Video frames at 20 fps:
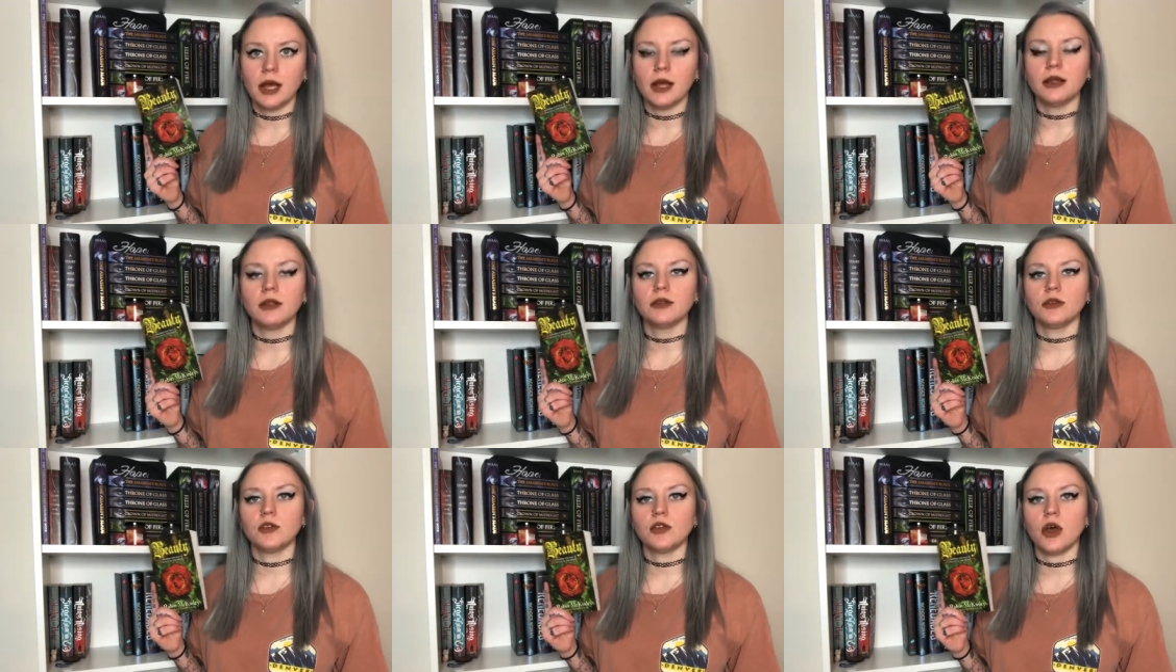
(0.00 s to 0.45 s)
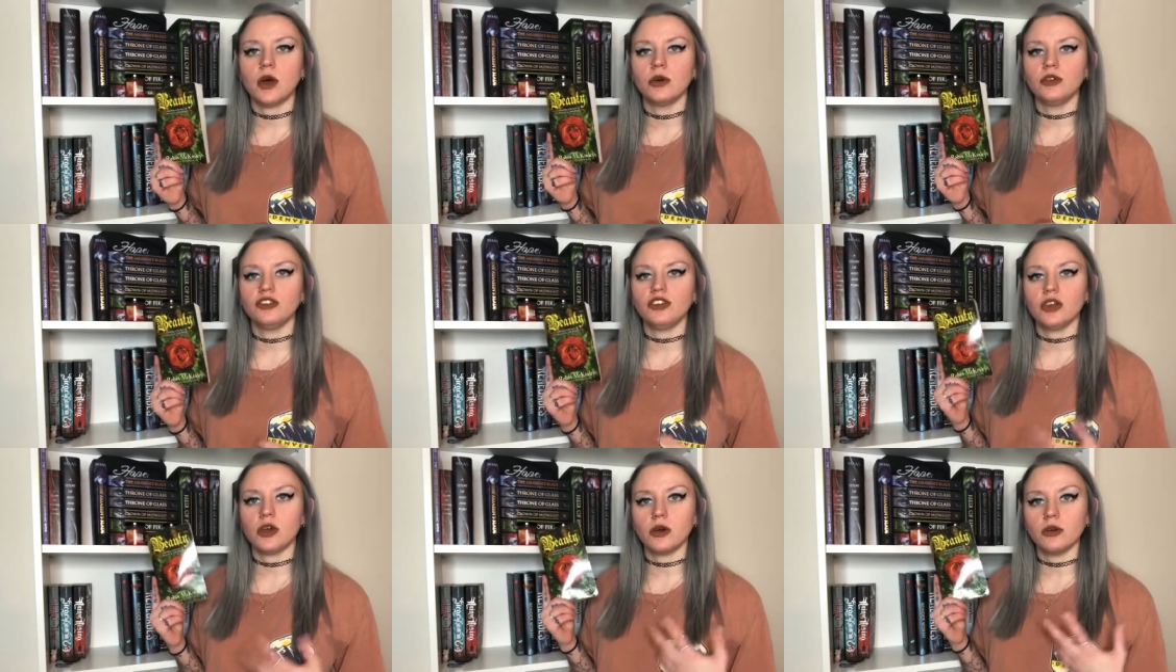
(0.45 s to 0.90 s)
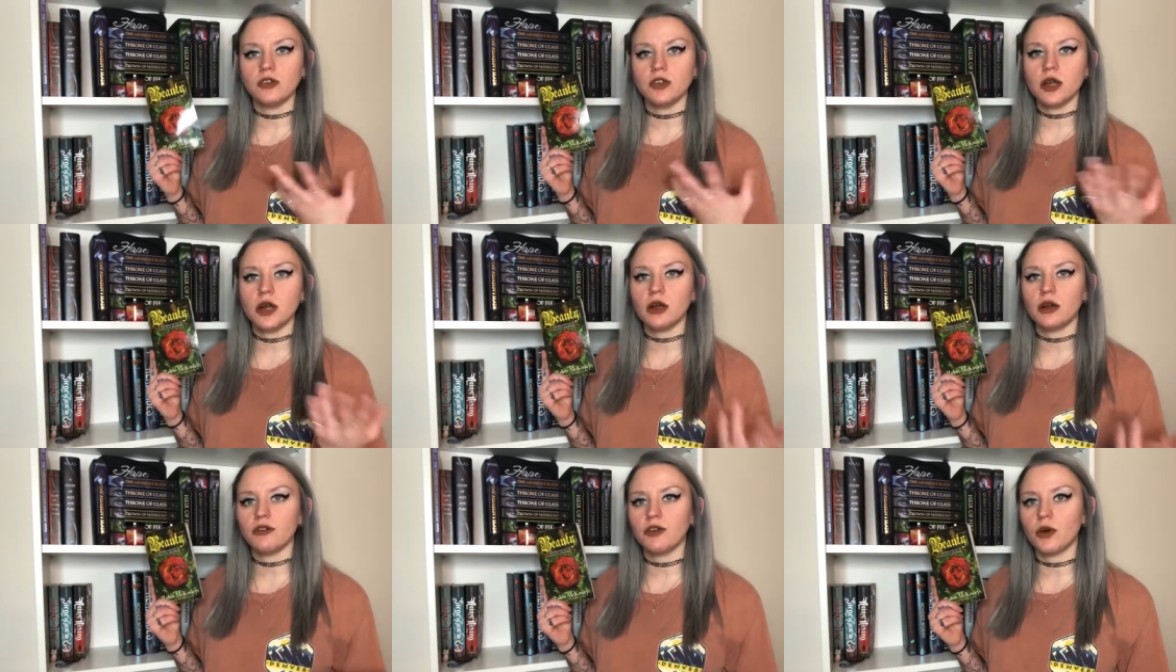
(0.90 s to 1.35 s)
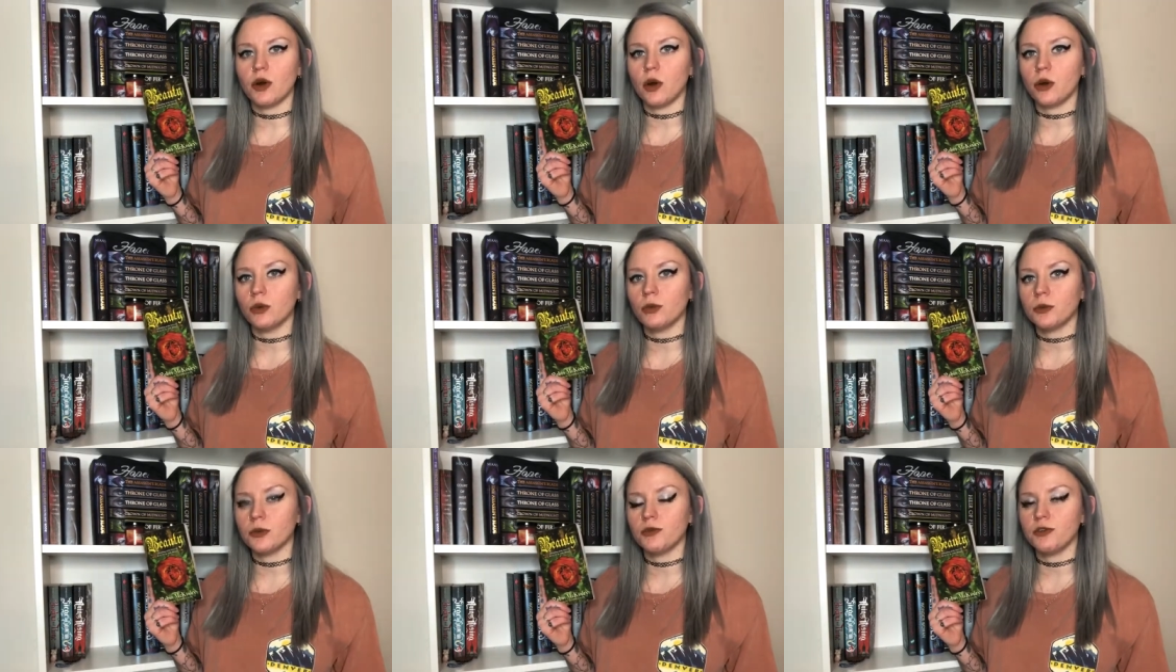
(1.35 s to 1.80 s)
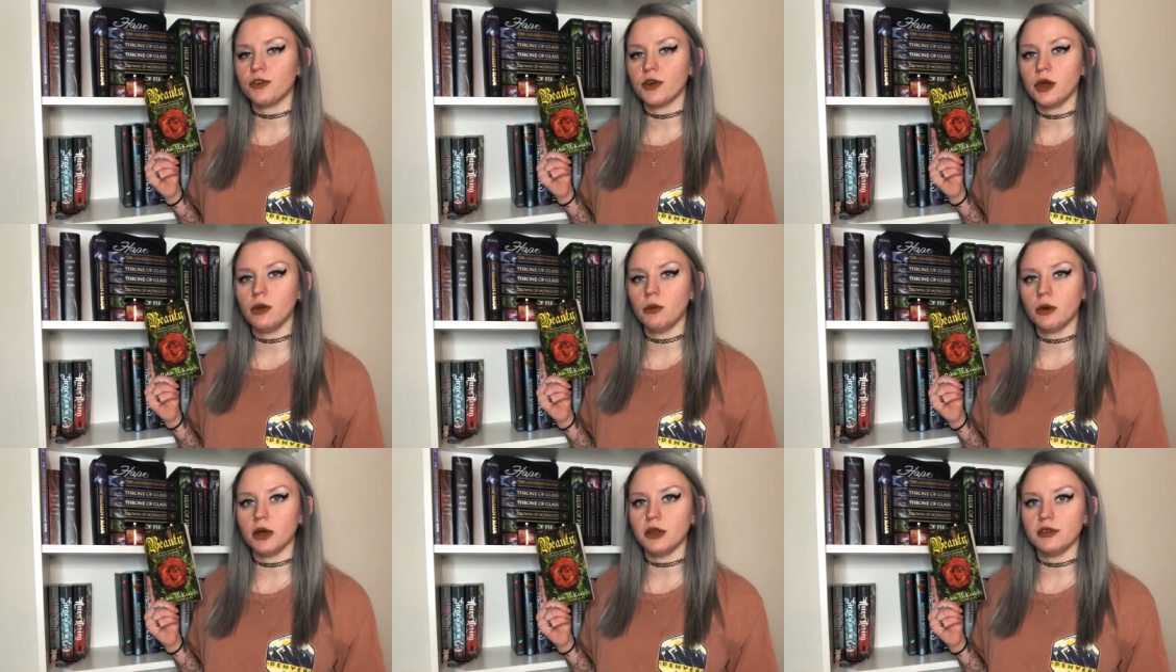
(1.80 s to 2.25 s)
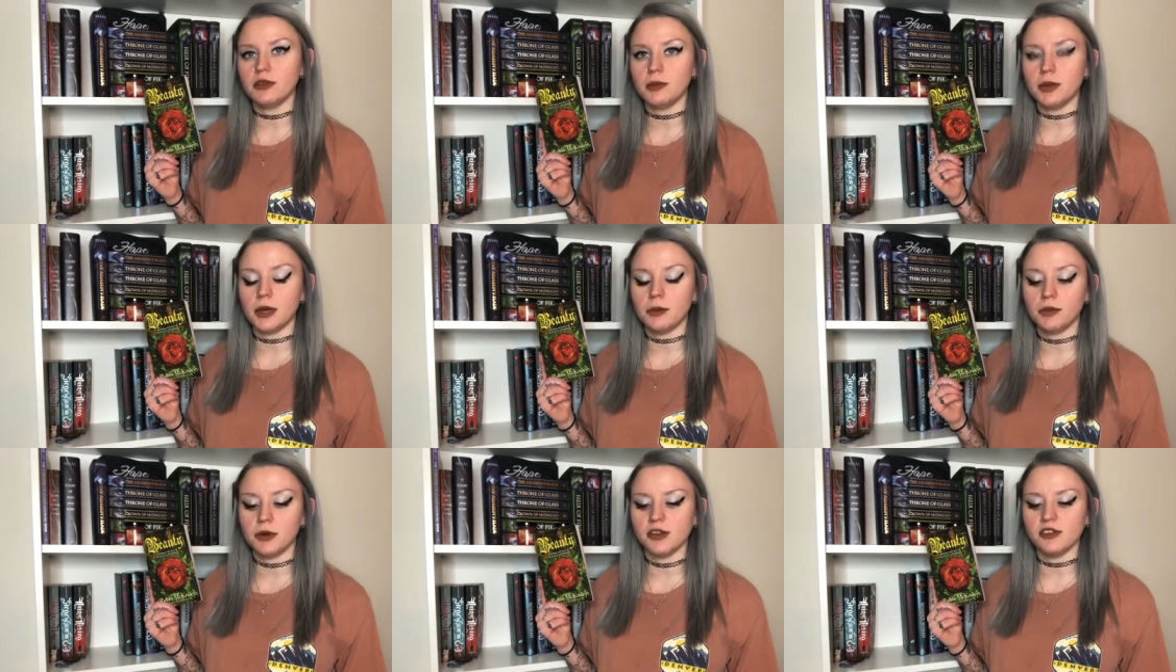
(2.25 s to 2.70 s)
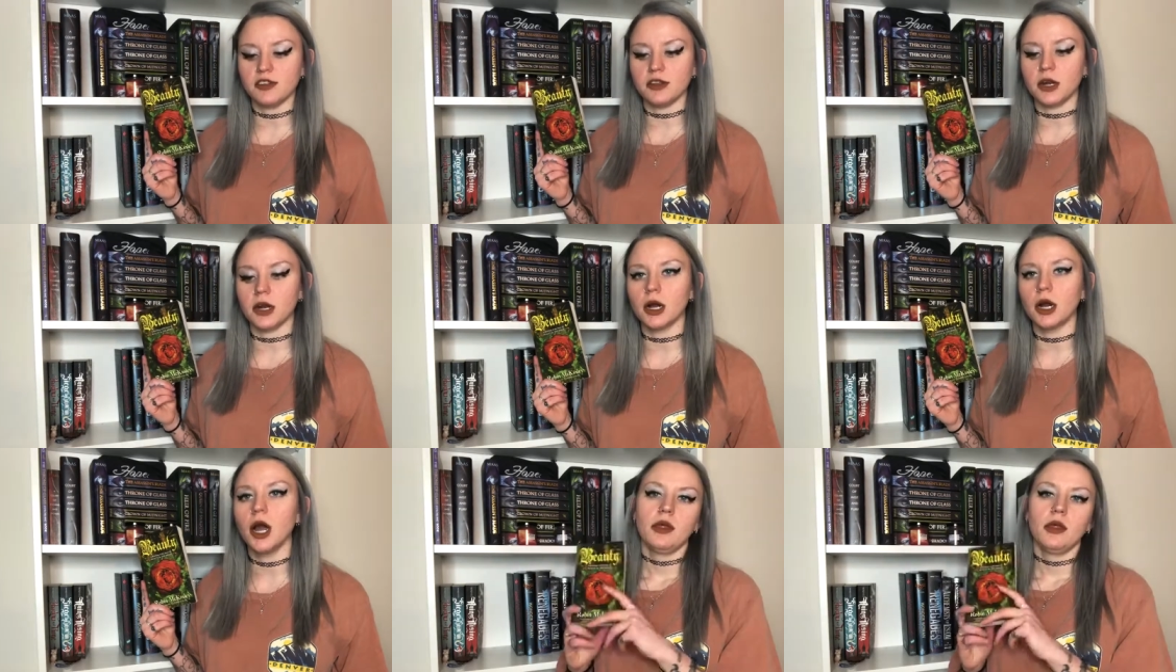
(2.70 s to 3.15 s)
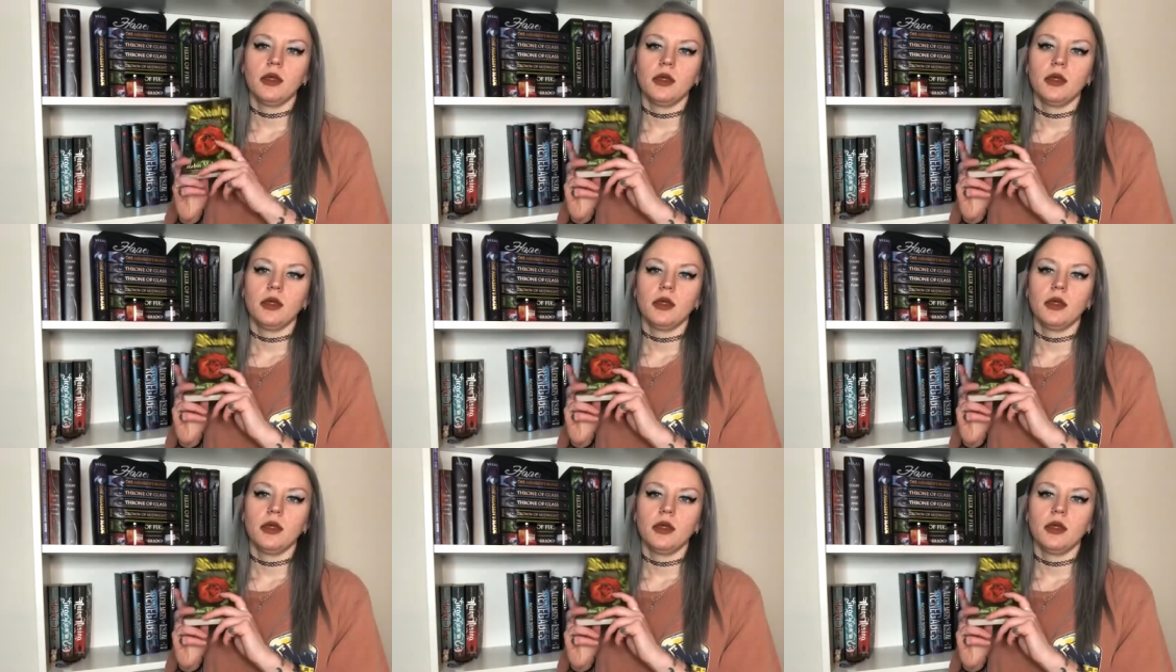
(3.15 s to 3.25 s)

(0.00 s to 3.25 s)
and so she goes there of her own free will to be a prisoner.